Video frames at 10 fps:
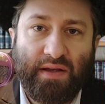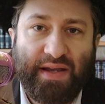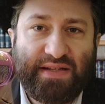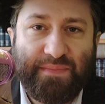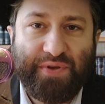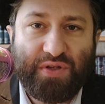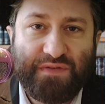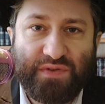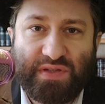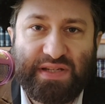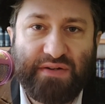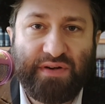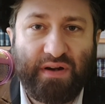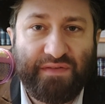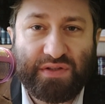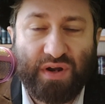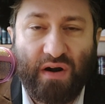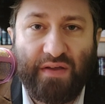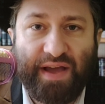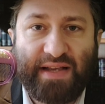It is a beautiful secret of the
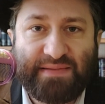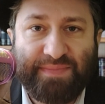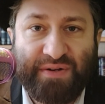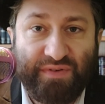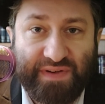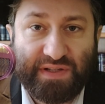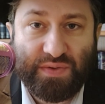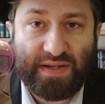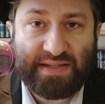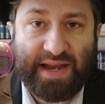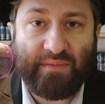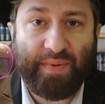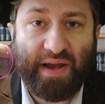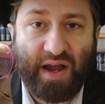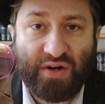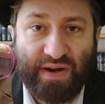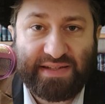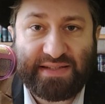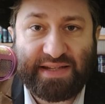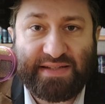Torah that has been revealed to us now by our
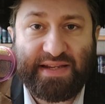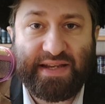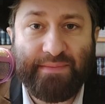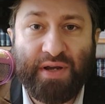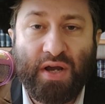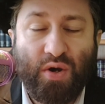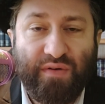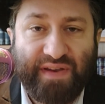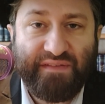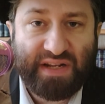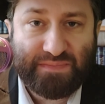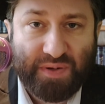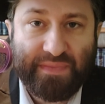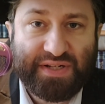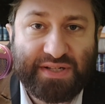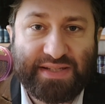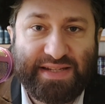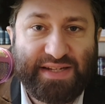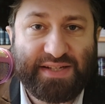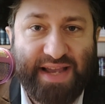greatest tzaddikim, who have given us permission to
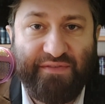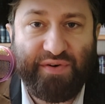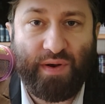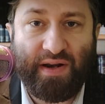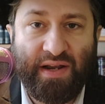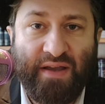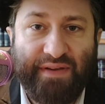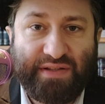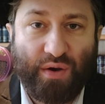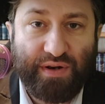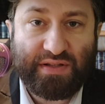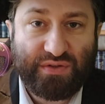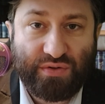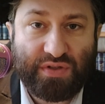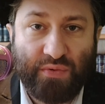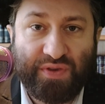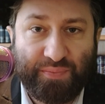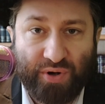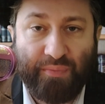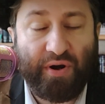teach it to everyone. They told us to do so with a
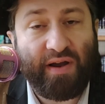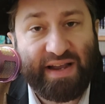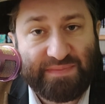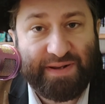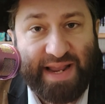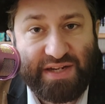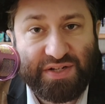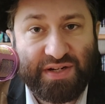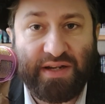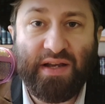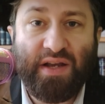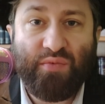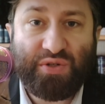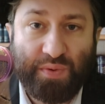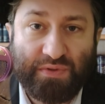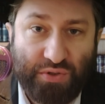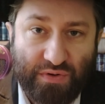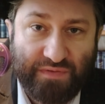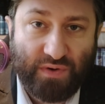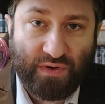proper explanation, which we will do,
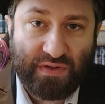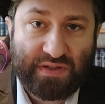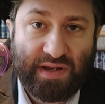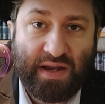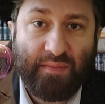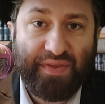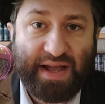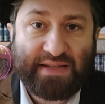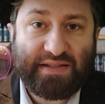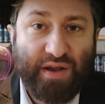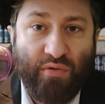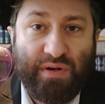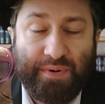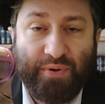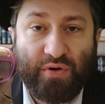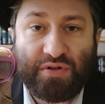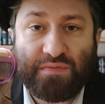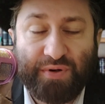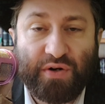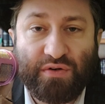of course, but that's the only
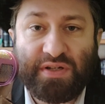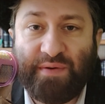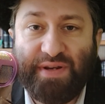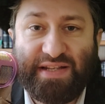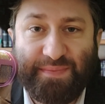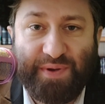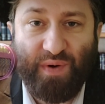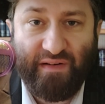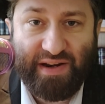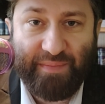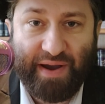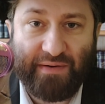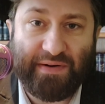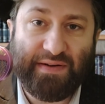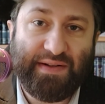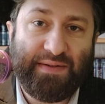precaution that we need to be worried about.